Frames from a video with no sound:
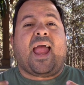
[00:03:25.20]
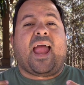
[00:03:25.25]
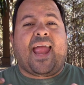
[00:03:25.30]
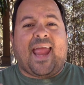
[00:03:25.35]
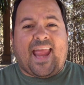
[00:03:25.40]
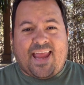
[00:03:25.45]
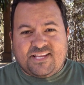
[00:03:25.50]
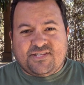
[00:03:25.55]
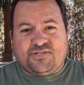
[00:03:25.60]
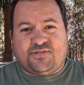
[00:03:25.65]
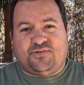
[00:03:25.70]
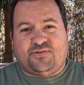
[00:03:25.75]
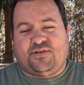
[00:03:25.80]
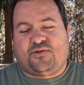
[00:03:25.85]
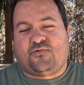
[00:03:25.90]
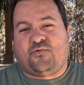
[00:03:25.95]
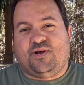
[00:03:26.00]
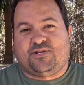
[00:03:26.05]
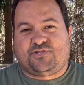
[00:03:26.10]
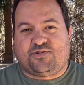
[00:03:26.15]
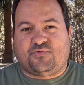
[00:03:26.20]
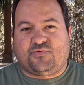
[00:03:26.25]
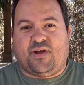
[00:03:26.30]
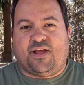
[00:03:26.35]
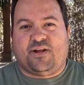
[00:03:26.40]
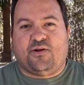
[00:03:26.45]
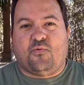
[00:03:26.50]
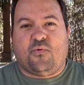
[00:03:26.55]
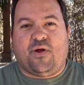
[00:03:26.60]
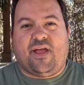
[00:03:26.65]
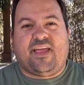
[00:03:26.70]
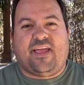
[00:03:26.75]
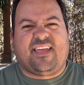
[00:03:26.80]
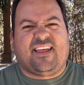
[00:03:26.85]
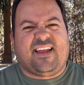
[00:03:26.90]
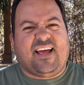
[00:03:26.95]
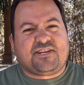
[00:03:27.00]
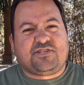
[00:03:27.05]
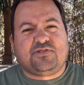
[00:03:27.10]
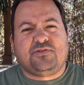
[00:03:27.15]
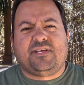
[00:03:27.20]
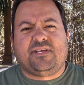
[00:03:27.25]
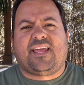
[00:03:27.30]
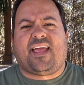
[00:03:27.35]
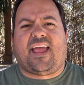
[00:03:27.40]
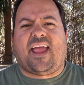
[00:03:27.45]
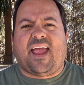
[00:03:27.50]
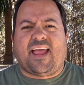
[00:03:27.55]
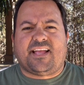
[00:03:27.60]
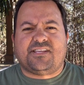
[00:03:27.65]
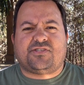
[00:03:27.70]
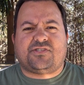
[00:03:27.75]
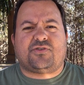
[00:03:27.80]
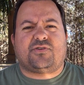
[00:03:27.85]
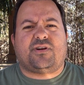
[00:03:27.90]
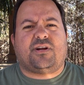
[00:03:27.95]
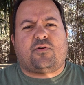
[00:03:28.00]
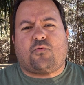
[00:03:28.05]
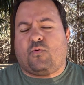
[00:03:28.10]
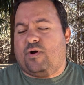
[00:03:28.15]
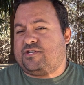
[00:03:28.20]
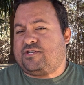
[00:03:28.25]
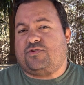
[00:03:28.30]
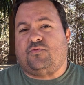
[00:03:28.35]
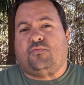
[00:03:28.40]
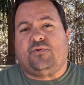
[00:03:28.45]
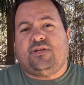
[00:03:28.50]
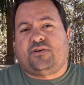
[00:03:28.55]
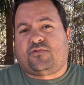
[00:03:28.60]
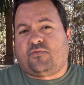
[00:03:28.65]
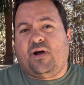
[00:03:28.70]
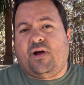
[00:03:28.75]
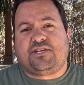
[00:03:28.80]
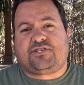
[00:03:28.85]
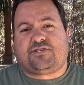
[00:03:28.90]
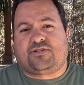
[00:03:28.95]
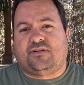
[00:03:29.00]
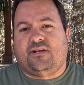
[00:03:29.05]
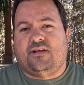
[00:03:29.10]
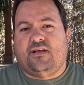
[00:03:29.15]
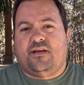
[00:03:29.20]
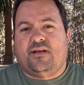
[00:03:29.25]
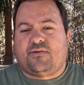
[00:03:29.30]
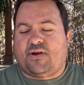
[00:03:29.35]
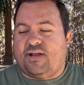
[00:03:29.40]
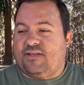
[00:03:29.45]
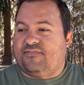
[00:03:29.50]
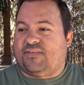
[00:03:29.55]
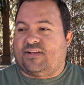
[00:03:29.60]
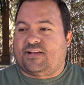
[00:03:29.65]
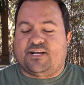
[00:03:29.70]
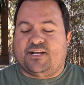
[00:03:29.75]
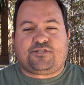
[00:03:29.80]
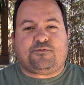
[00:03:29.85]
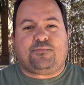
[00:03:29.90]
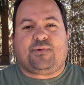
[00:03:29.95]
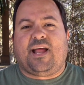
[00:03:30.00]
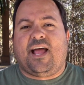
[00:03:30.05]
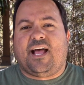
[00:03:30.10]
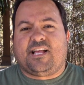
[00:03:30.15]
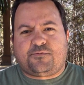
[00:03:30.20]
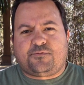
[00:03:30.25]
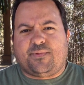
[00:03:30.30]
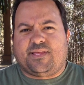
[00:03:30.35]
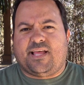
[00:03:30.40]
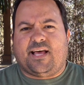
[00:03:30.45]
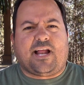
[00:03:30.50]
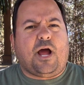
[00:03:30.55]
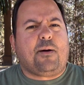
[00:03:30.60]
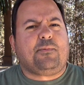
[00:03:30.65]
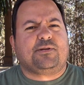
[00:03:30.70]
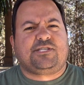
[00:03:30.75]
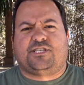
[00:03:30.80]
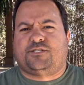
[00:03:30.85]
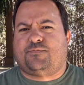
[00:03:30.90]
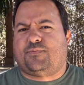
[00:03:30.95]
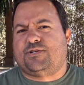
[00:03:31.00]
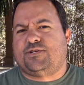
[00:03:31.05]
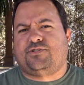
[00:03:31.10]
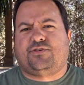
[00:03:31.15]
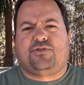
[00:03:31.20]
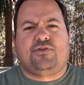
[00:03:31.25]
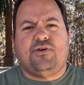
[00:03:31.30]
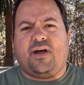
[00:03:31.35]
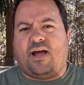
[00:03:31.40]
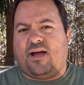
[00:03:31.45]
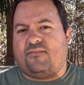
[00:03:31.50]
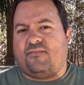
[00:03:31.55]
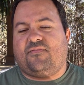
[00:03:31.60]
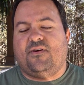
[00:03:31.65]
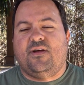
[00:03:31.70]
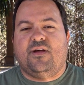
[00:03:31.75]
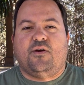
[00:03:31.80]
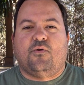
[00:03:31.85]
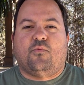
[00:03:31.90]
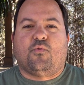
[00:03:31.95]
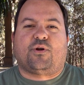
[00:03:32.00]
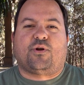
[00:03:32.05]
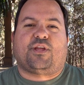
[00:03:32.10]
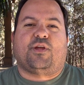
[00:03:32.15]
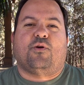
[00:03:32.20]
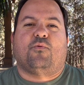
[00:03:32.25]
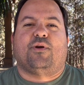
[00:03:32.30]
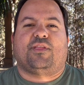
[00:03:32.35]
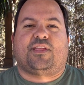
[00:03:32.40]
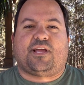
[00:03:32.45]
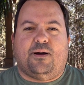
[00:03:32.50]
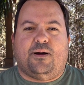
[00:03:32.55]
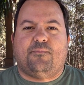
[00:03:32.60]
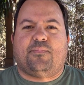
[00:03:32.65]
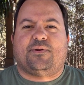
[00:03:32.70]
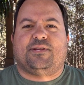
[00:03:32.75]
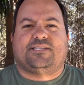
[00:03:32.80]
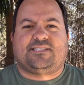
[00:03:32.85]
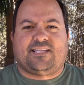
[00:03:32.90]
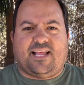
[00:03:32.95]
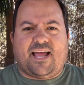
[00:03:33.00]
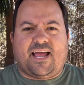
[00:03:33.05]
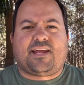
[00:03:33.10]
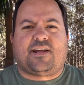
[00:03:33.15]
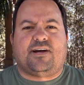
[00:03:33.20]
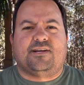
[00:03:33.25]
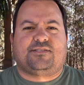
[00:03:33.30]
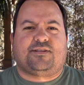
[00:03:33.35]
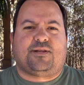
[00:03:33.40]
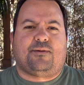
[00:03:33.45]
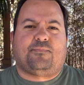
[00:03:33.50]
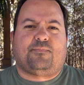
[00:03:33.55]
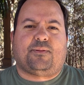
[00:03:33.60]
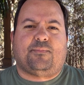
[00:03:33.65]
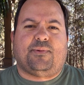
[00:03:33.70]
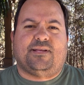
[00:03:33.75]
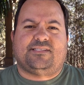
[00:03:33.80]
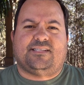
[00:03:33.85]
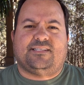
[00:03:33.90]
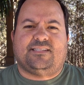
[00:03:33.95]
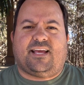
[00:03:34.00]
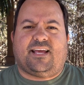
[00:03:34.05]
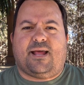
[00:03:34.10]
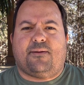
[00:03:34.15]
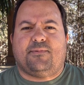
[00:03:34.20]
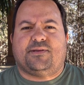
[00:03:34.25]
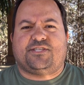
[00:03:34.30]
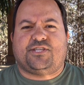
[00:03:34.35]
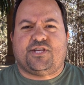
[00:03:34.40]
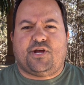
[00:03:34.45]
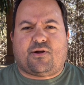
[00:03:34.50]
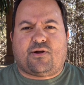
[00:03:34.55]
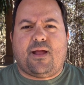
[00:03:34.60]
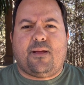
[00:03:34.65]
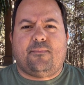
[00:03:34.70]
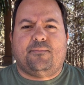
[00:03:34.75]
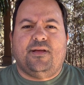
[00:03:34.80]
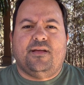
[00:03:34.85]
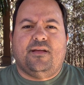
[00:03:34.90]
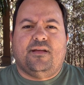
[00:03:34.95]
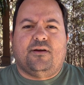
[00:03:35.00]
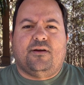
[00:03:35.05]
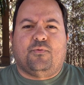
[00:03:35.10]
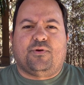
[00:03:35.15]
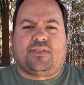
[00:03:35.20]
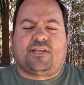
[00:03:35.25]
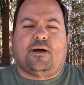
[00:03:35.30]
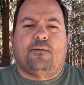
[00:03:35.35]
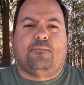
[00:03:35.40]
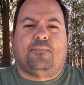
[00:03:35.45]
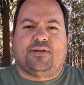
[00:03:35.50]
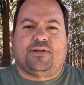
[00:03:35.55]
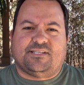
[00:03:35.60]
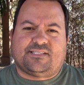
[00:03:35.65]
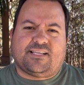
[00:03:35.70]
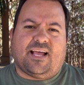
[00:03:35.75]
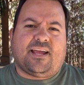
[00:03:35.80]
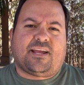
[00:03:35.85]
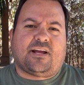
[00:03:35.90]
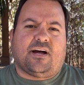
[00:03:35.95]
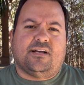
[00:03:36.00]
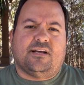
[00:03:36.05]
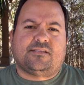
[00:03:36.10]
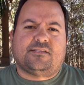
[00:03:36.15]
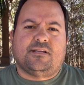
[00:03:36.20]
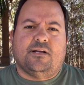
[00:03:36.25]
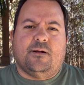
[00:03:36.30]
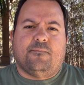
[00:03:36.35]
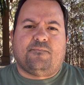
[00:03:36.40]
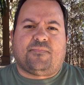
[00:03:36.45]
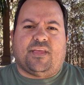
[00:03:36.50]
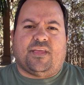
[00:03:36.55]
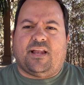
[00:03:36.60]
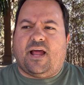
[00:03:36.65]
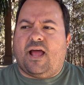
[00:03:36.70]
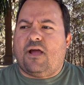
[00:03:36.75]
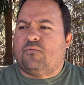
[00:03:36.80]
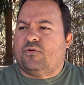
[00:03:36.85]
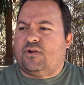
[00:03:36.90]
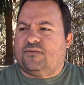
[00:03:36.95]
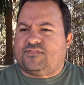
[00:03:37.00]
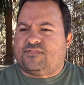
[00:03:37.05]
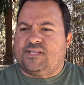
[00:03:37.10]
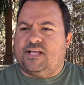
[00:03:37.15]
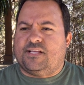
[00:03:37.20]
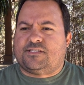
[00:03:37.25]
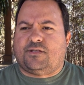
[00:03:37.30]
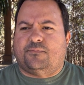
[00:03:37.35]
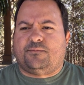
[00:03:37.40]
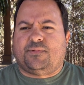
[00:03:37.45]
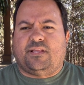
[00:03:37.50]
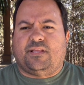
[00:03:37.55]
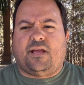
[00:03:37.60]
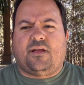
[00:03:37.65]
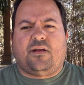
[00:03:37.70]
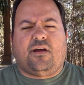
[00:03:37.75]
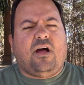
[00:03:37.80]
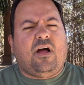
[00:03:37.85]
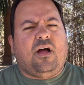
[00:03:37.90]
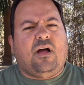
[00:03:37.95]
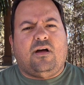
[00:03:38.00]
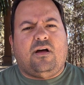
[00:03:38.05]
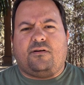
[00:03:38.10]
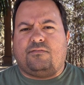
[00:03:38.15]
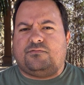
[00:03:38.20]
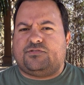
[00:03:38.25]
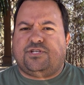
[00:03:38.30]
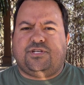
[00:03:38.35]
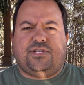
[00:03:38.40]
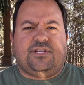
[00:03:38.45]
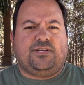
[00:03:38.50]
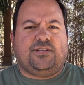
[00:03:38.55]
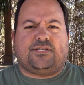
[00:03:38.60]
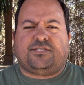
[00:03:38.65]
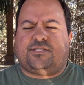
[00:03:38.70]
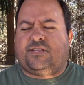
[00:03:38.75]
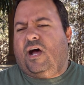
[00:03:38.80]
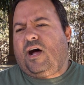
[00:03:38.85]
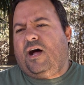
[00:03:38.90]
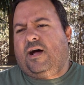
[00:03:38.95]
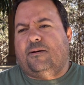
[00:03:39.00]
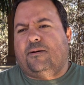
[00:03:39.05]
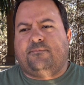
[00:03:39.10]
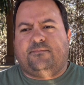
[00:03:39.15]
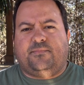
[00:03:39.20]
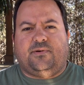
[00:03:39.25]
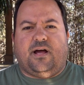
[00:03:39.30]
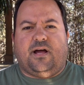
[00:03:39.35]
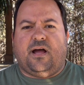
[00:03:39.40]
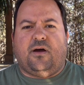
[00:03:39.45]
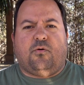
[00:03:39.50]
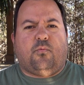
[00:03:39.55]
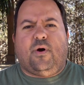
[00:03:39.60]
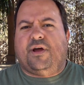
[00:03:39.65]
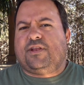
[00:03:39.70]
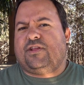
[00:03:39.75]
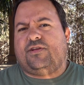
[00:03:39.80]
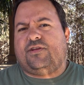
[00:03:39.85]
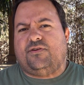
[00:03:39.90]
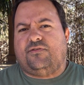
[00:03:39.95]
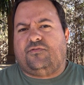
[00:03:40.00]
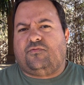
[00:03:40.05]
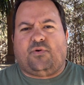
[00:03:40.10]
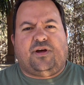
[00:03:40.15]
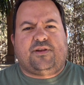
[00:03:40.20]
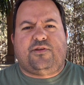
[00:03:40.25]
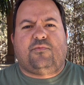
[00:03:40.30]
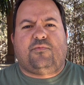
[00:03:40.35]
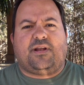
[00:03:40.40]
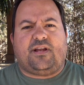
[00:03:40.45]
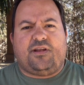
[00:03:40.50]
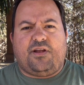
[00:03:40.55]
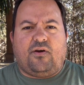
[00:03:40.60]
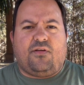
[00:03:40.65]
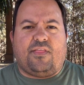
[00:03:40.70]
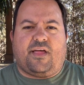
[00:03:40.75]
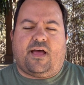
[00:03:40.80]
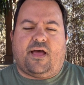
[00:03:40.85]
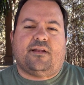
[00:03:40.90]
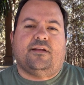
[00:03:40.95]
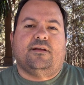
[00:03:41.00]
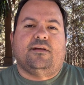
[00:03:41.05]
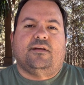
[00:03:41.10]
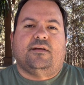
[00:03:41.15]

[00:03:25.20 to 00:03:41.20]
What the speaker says: answer the question right away and actually answer a question with a question, right? If the customer asked me that, "How much experience do you have working with companies like us and implementing Dynamics CRM with companies like us?" And I would have said something like, "Oh, geez, Tom, why do you want to know that?"